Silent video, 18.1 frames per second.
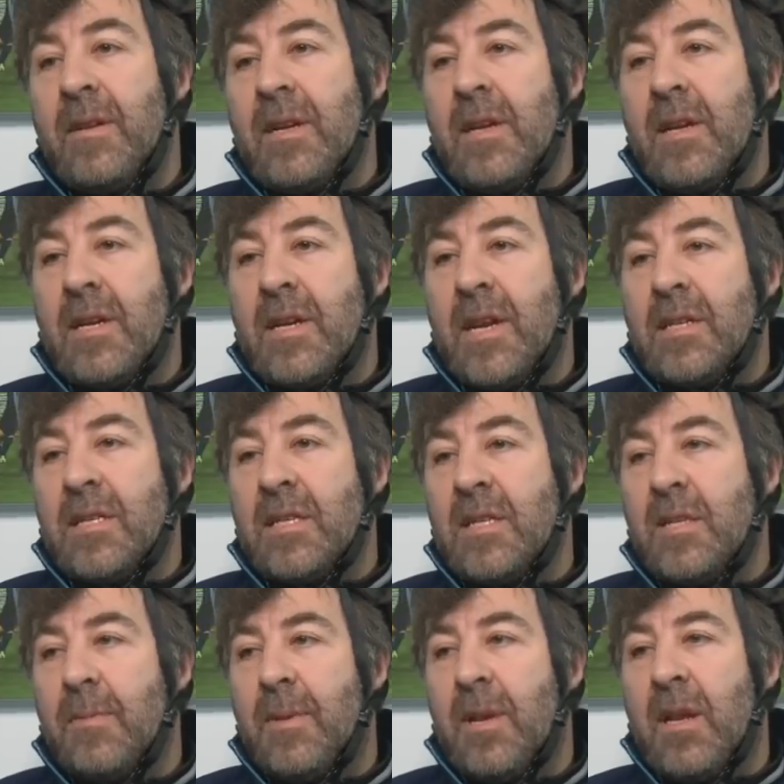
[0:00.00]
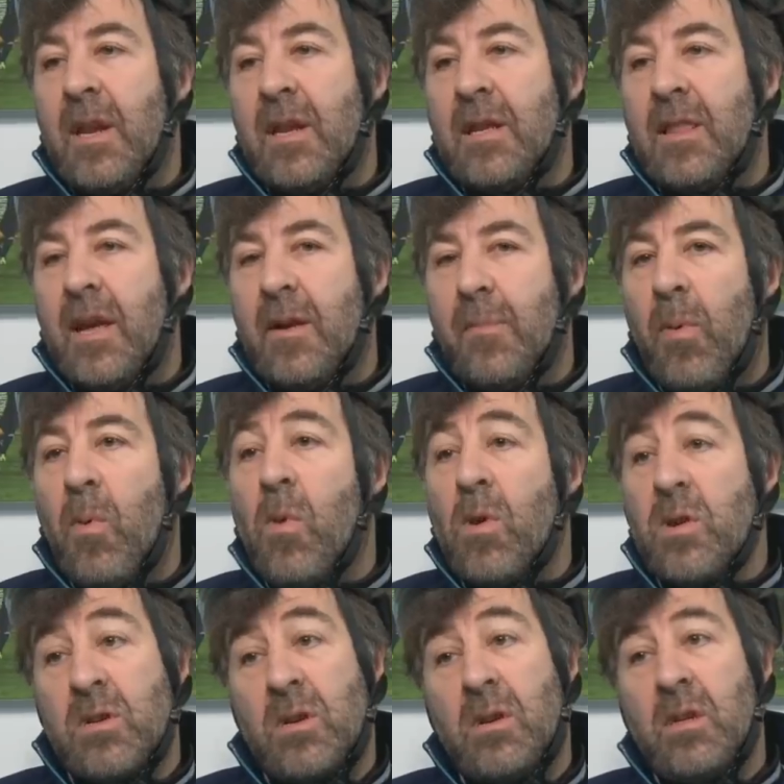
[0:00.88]
yeah. I guess, yeah. is a bit like that.
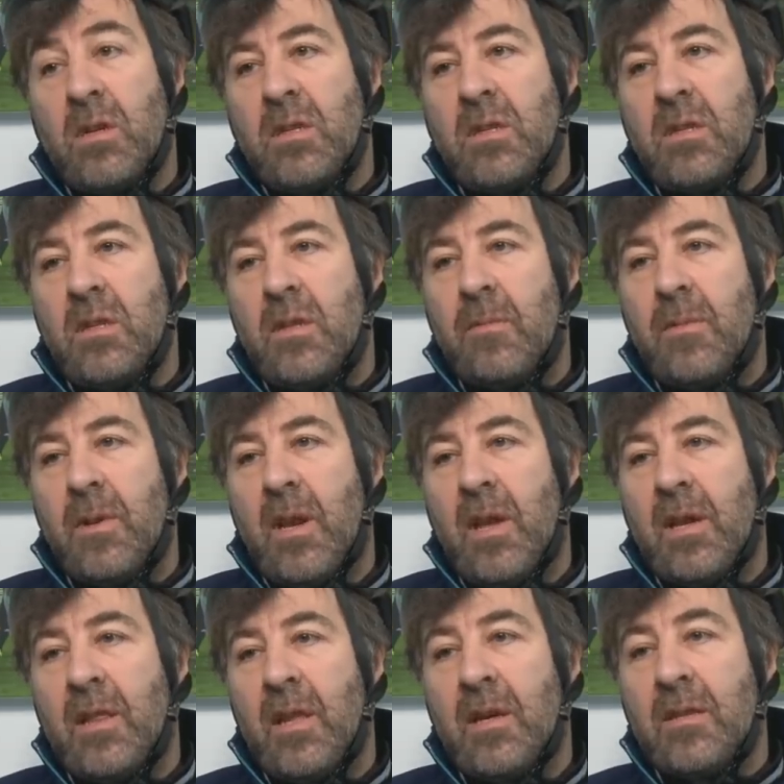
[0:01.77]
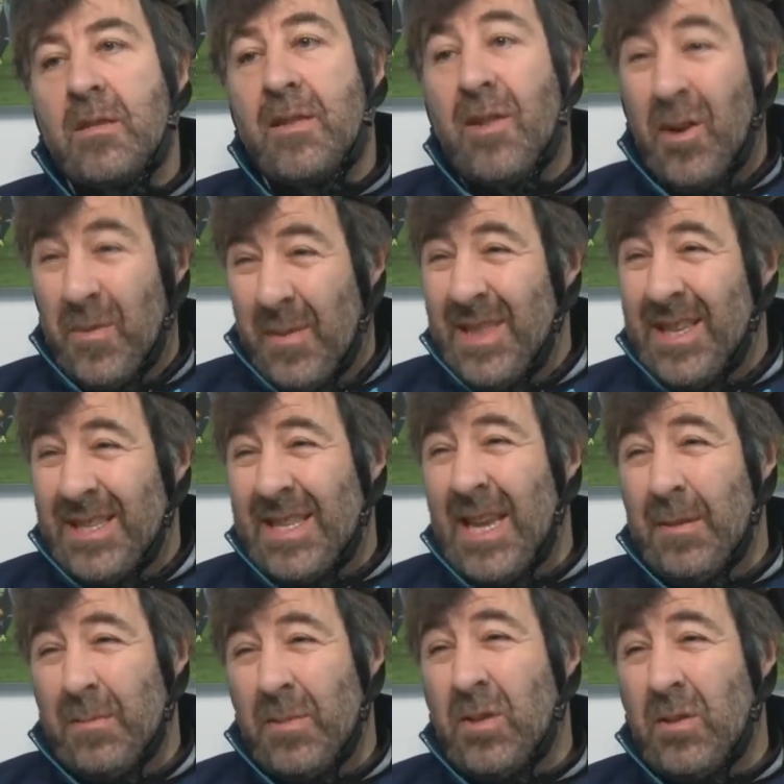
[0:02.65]
Porter is a little bit like that. They're in the yeah.
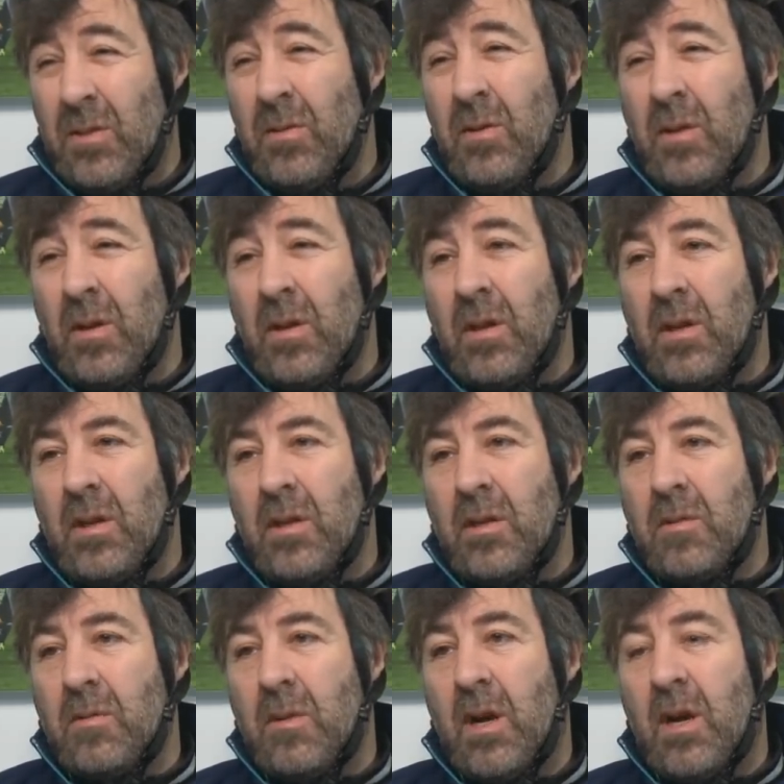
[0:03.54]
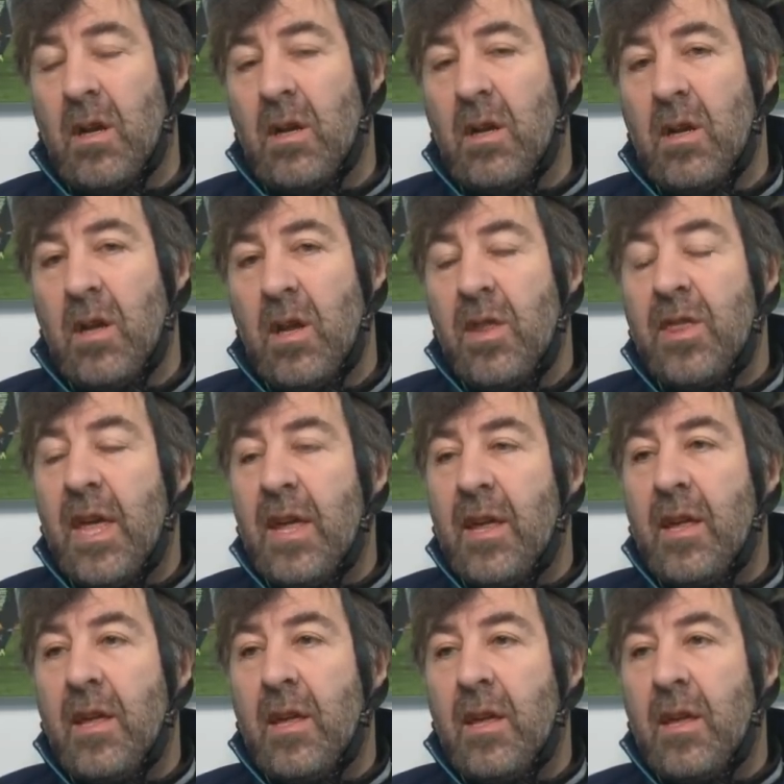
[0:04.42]
same school as well.
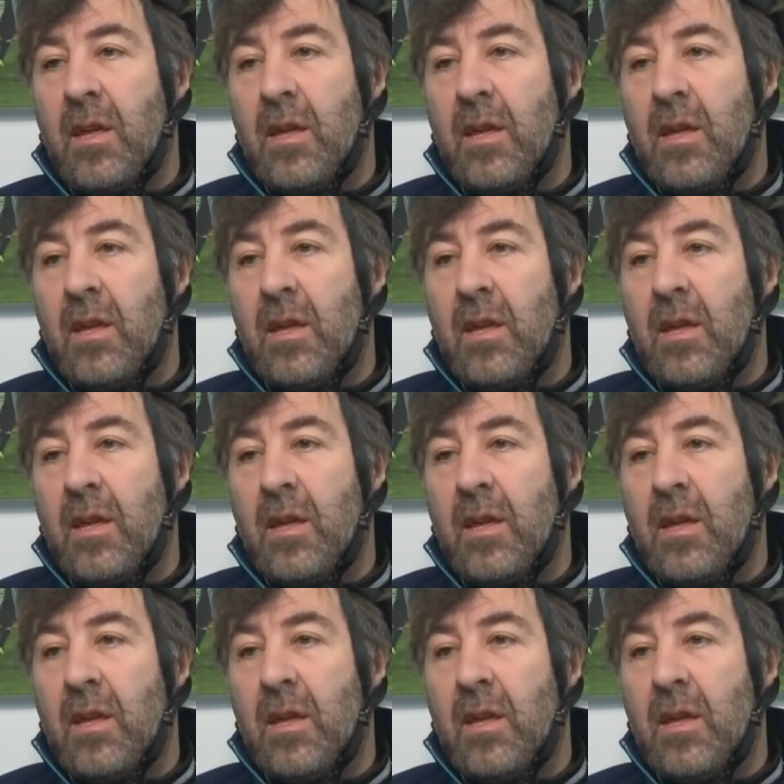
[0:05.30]
Michaels